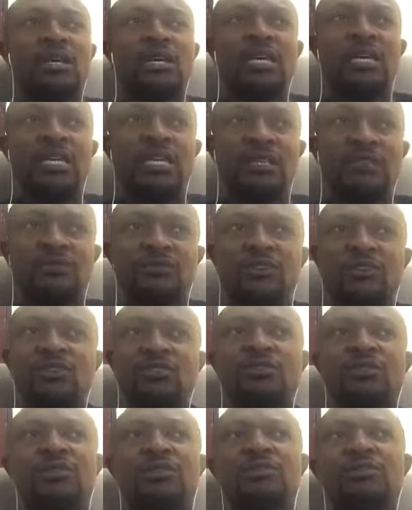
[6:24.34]

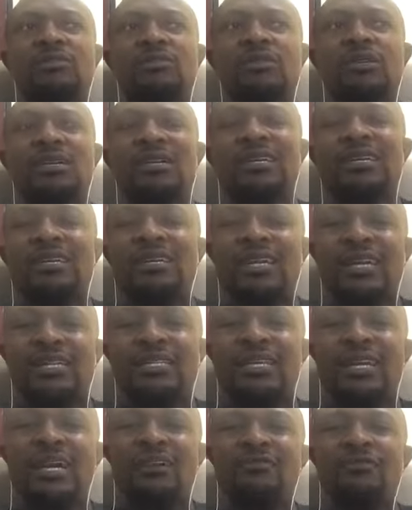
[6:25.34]
individuals
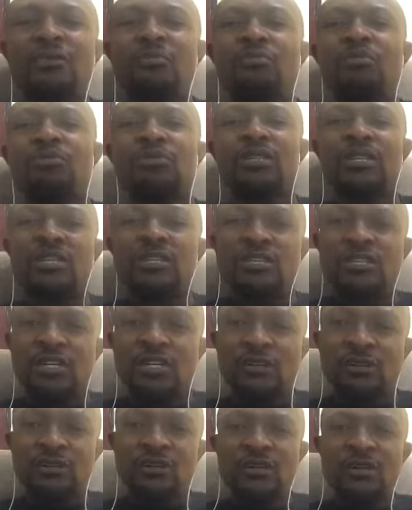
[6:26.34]
that have a
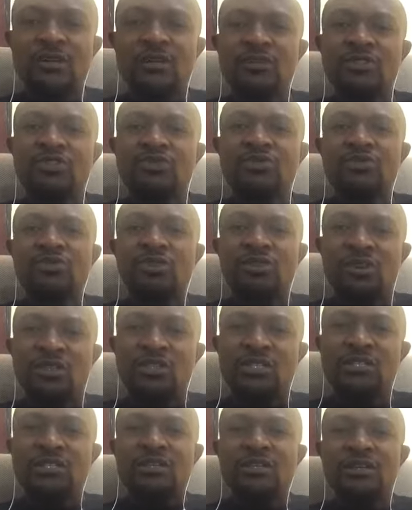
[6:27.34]
potential to
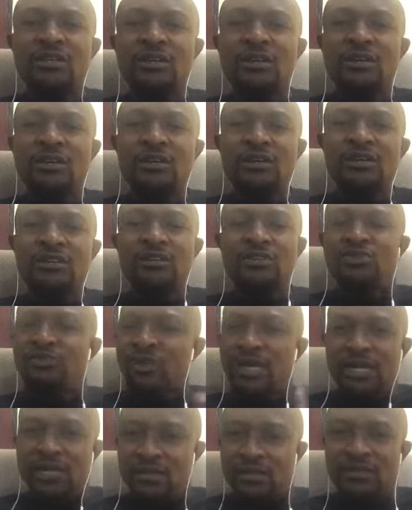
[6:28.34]
not do
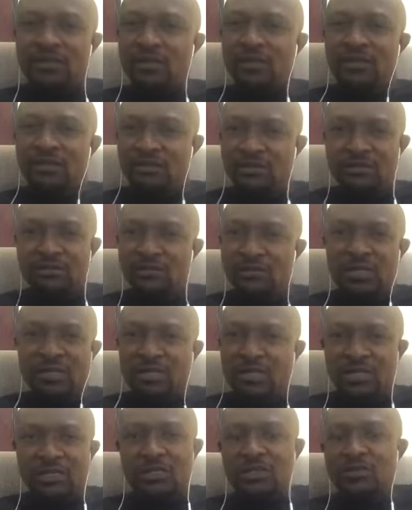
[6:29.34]
anything, not
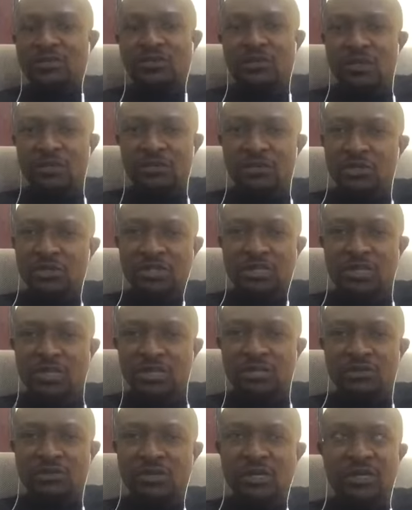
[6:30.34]
necessarily because they
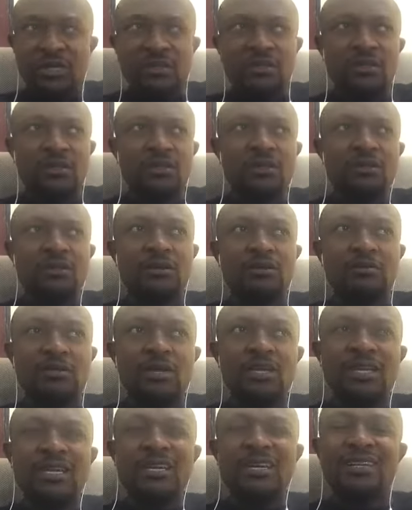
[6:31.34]
can do anything,
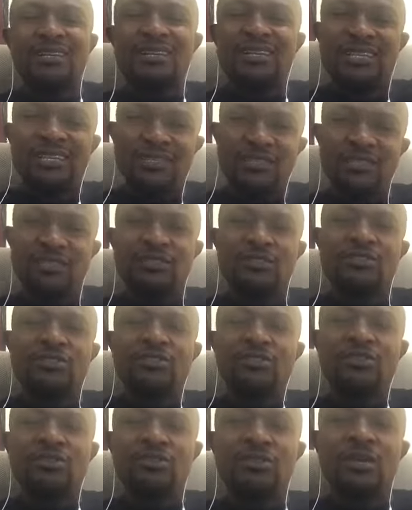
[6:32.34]
but they can listen to
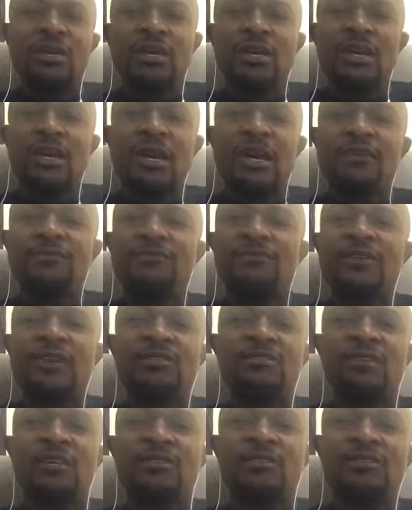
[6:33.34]
you. I
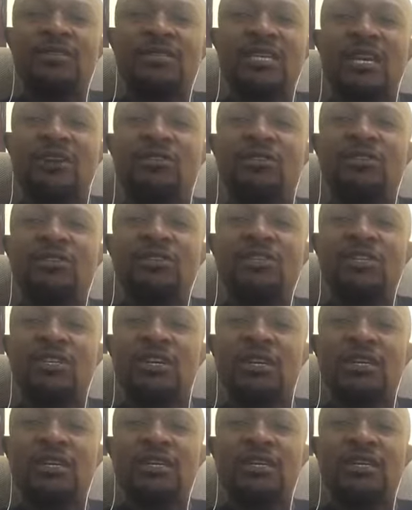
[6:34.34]
found out
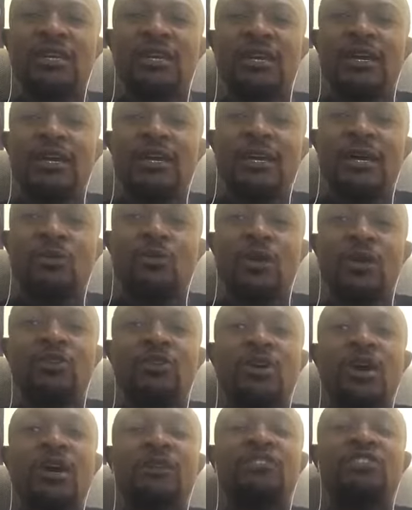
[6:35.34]
psychologically that when
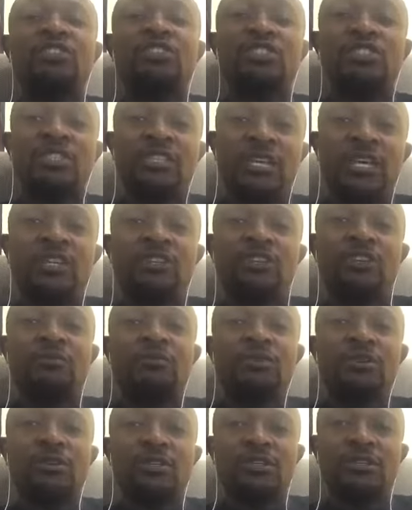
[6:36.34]
you have shared your
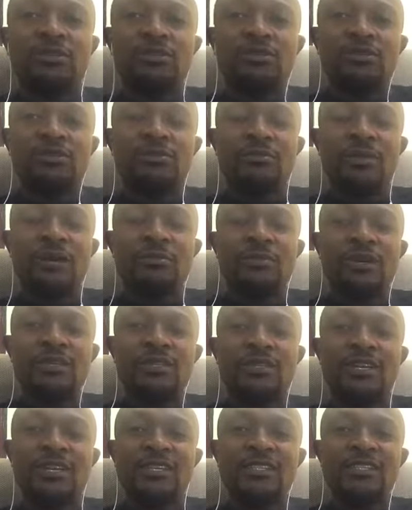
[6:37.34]
burden, oh, my
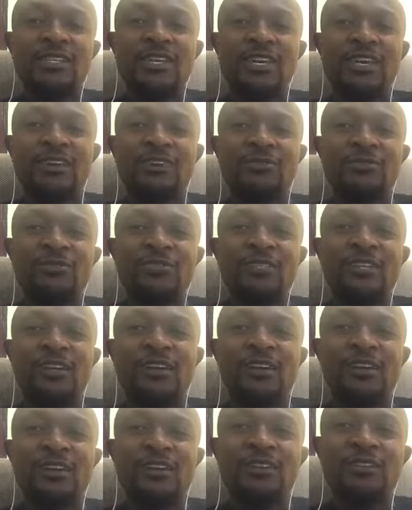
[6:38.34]
master is here, Usa,
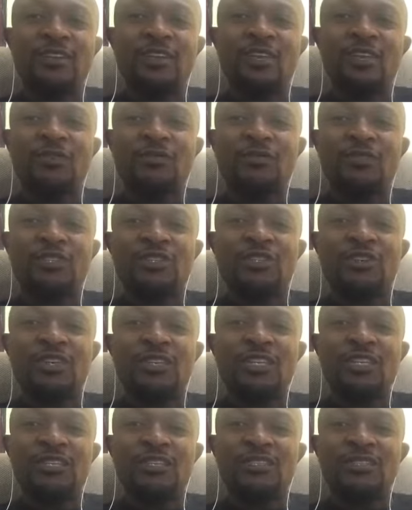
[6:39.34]
thank you for
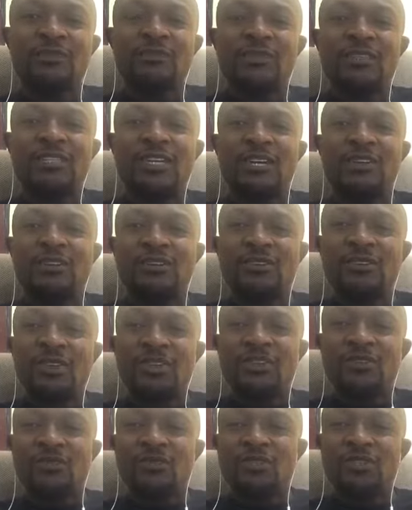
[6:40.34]
joining, Temitayo,
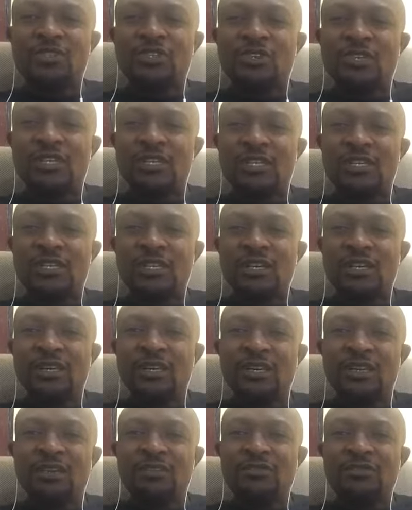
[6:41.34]
thank you for joining,
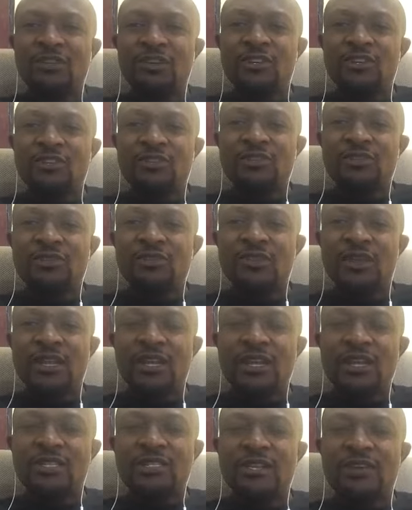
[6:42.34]
Ifan Ichuku,
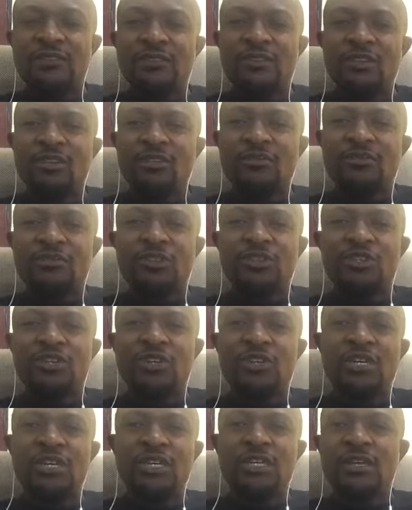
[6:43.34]
Elijah, thank you for
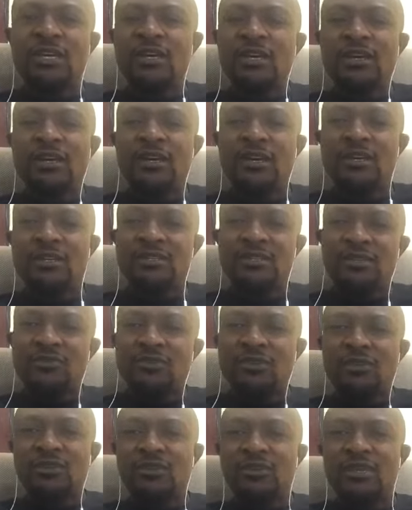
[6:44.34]
joining, and
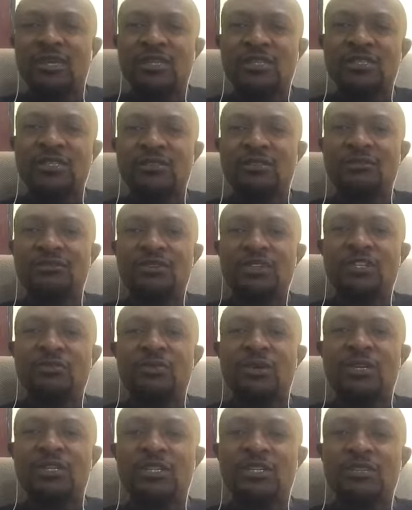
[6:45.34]
several others, Fresh
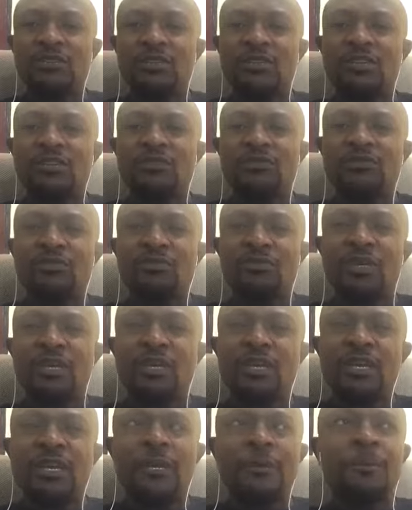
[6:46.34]
Bashi, thank you for being
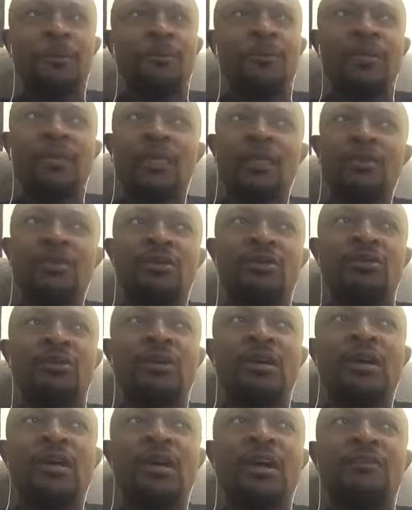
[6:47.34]
here. You know,
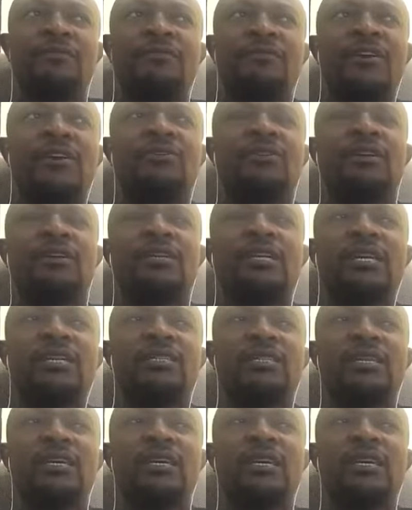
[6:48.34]
I found out that